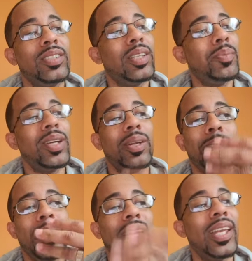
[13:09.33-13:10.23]
some of
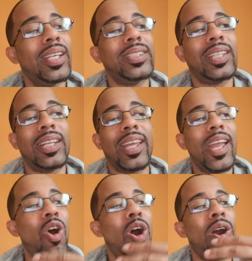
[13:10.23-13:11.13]
the biggest,
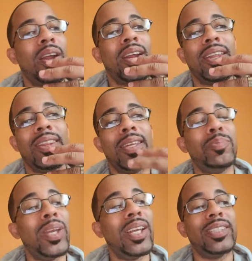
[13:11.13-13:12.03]
they are the
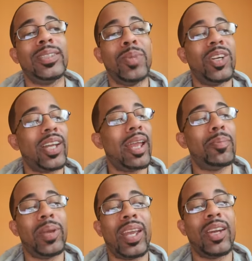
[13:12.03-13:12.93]
biggest smear
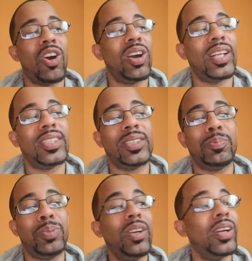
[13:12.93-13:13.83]
campaign artists,
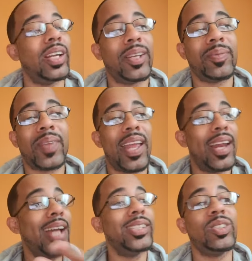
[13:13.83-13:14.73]
period.
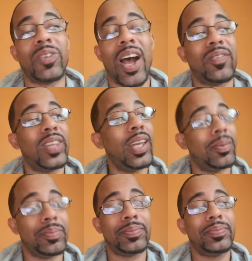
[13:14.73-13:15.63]
And I survived
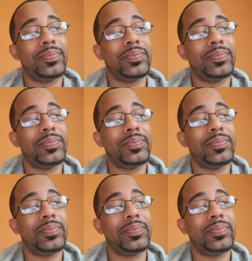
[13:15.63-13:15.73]
them.